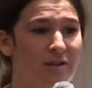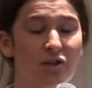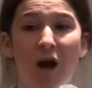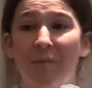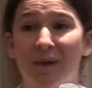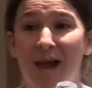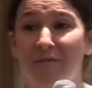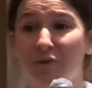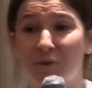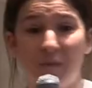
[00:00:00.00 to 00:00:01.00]
The shopping
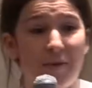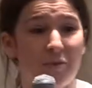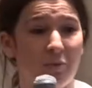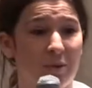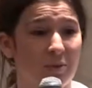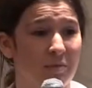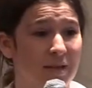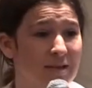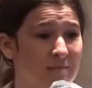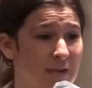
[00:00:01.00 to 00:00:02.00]
after a month will be
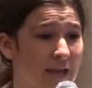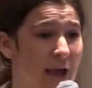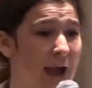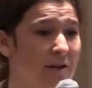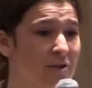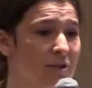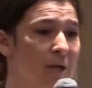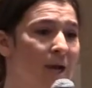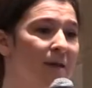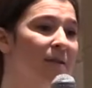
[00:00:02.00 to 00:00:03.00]
replaced by
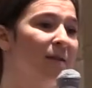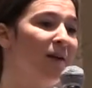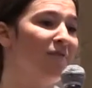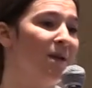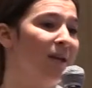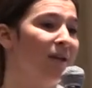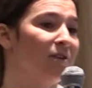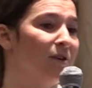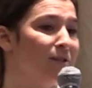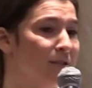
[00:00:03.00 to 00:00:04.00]
cash. The lovemaking
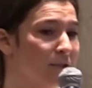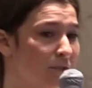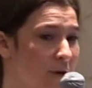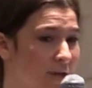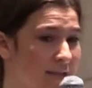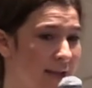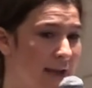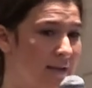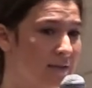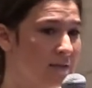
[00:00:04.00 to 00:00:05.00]
turns into raw
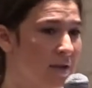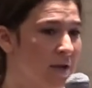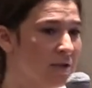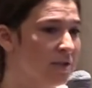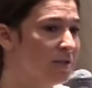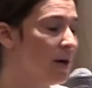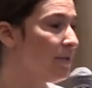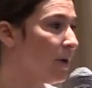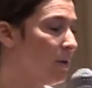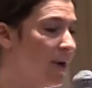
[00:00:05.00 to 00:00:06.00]
sex. She'll
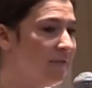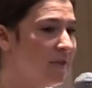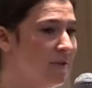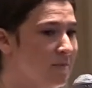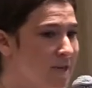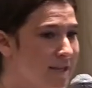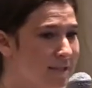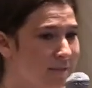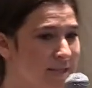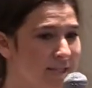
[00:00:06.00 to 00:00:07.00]
start to crave the
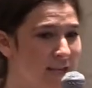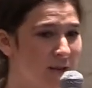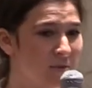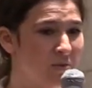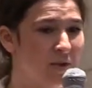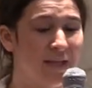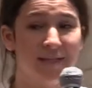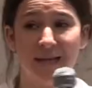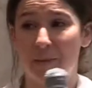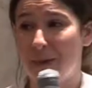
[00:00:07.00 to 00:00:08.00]
intimacy and be willing
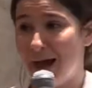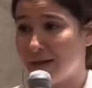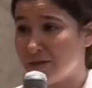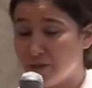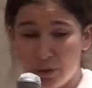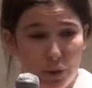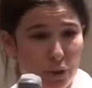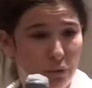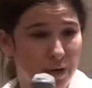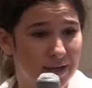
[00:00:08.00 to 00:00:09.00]
to get back into your
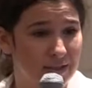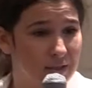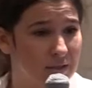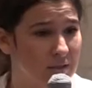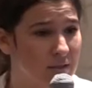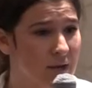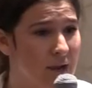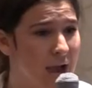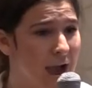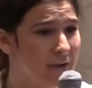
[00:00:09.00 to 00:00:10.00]
good graces.
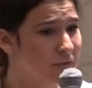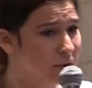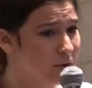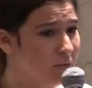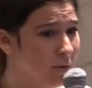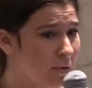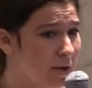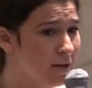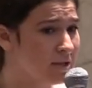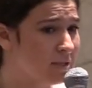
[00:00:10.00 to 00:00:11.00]
After you've
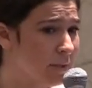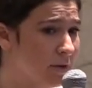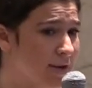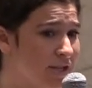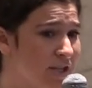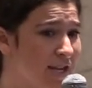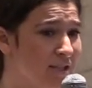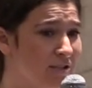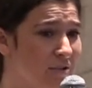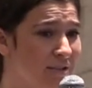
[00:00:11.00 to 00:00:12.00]
broken her spirit, she
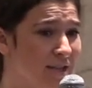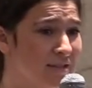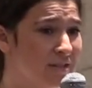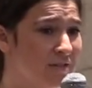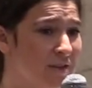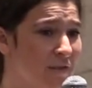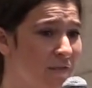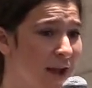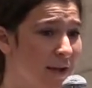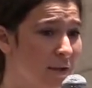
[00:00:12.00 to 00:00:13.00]
has no sense of
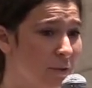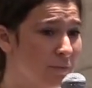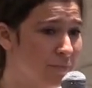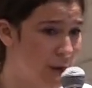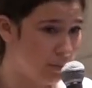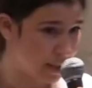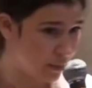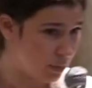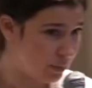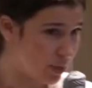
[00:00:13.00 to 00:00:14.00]
self-value. Now,
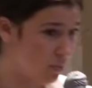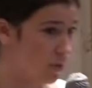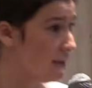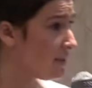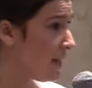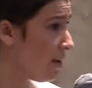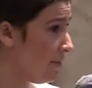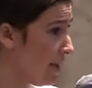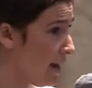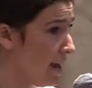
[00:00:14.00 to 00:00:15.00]
pimp, put a price tag
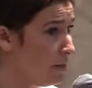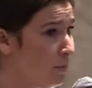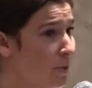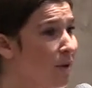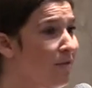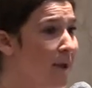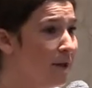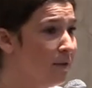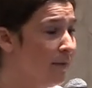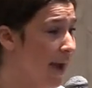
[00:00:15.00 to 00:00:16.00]
on that item you have
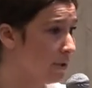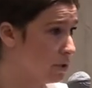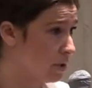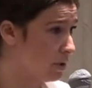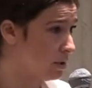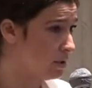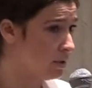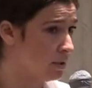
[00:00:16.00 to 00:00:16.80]
manufactured.